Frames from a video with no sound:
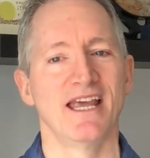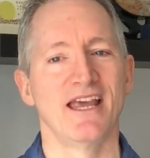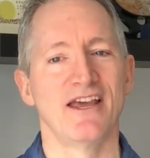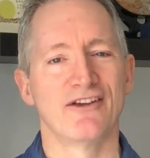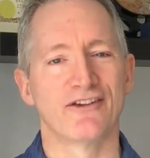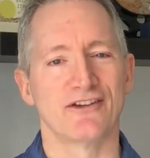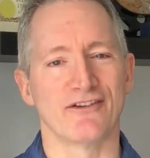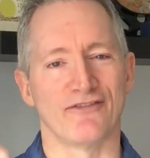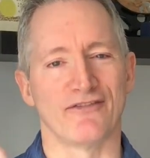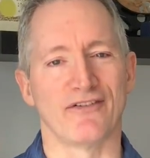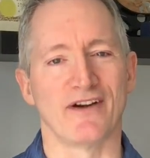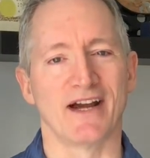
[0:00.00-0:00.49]
If
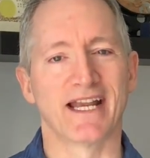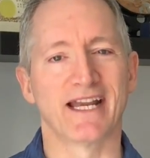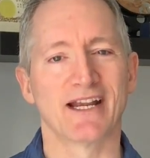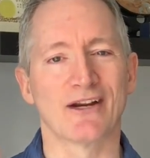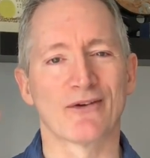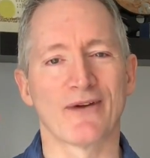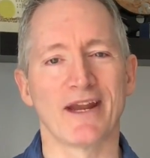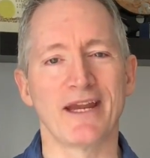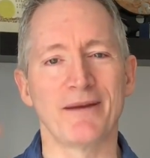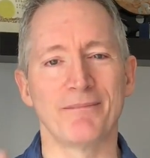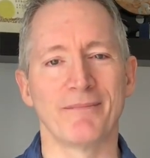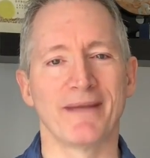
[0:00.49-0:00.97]
you find a
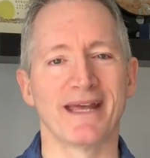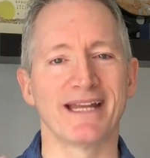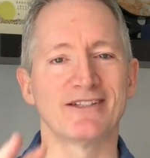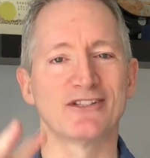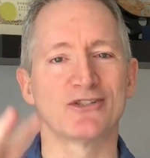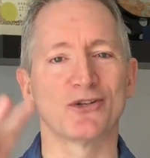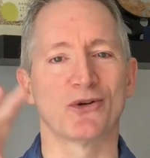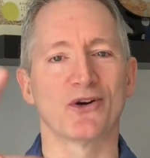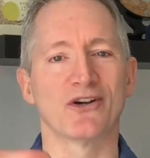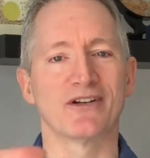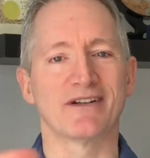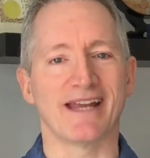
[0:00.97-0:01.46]
great
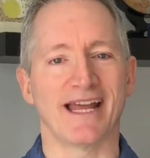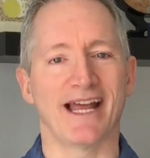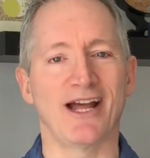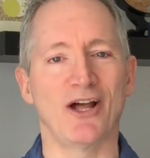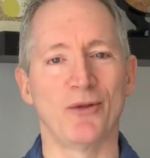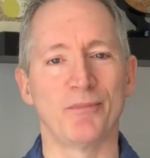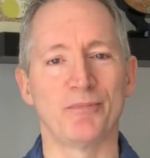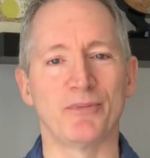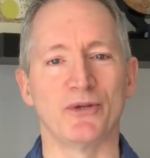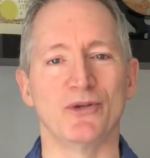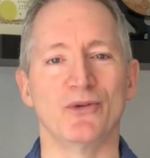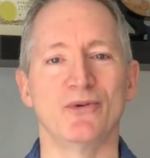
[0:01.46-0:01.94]
mentor to
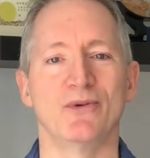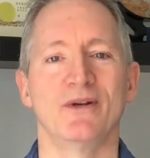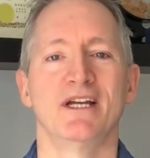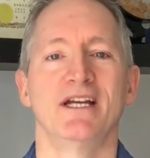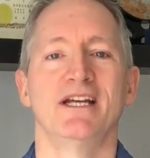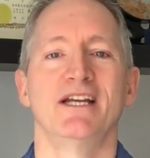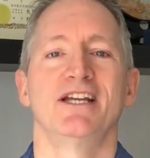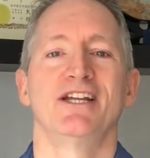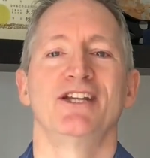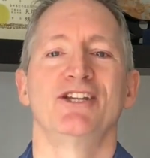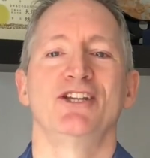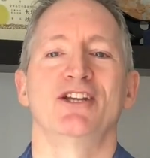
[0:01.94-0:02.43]
help you,
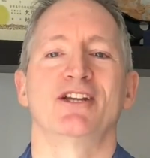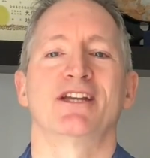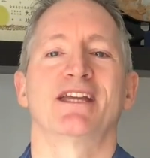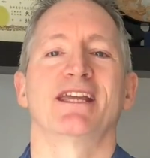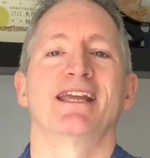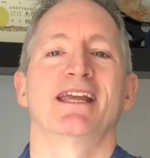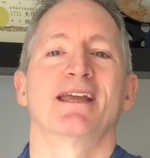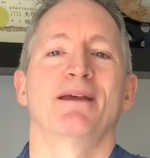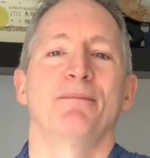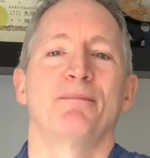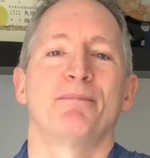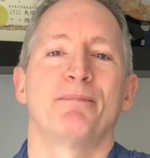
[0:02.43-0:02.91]
you can
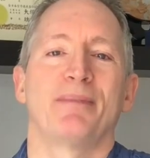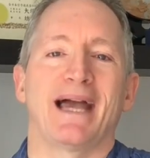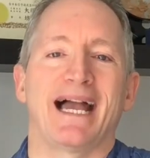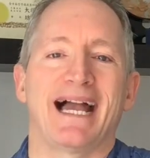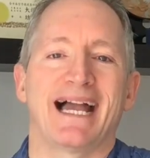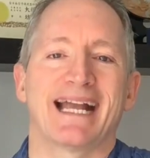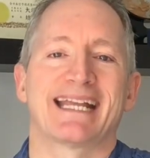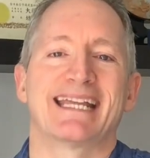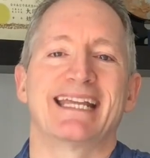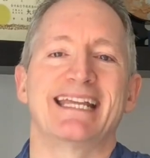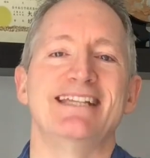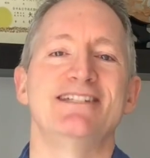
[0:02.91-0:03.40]
give
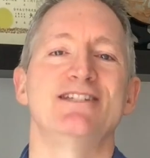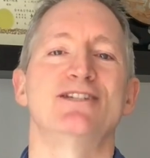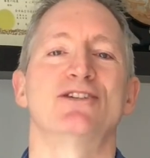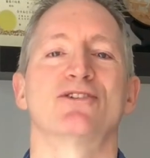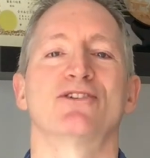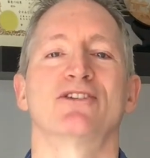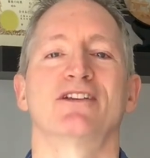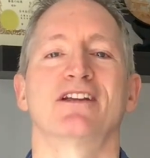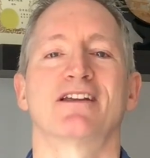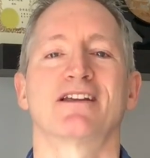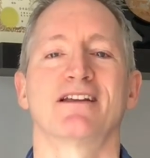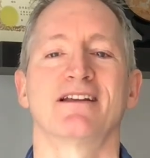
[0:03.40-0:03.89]
back easier.
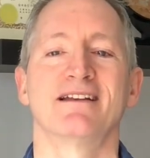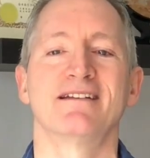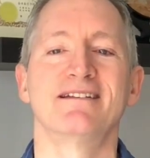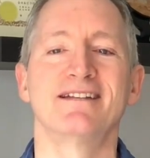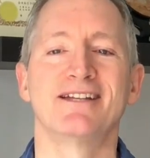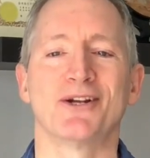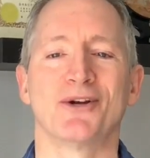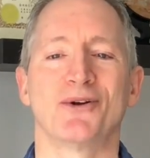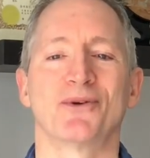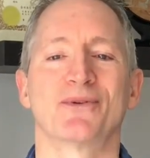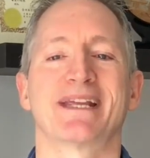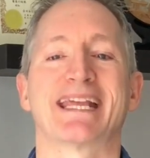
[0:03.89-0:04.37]
You can,
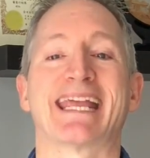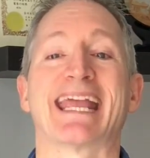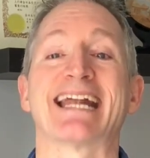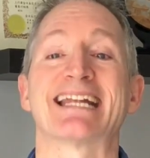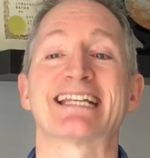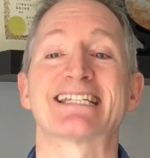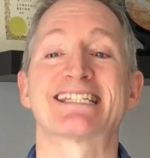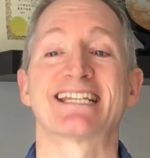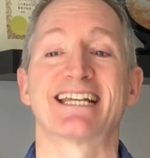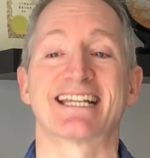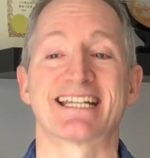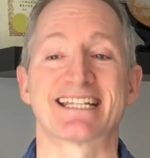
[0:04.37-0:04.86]
get
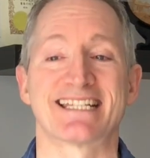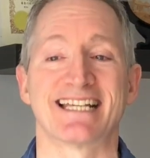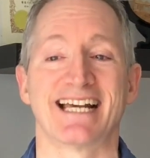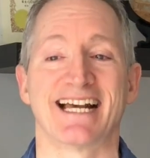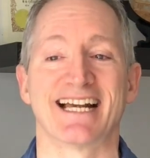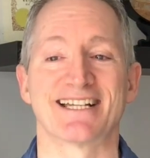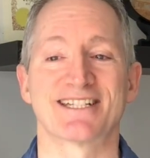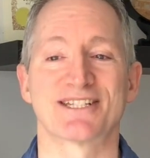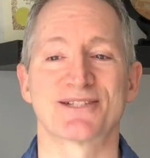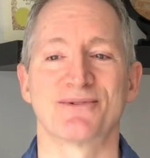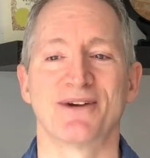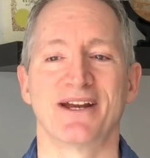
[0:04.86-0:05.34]

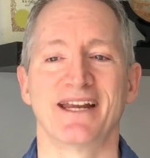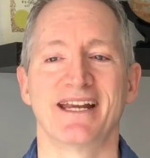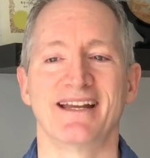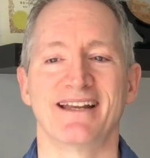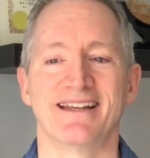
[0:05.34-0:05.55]
success, right?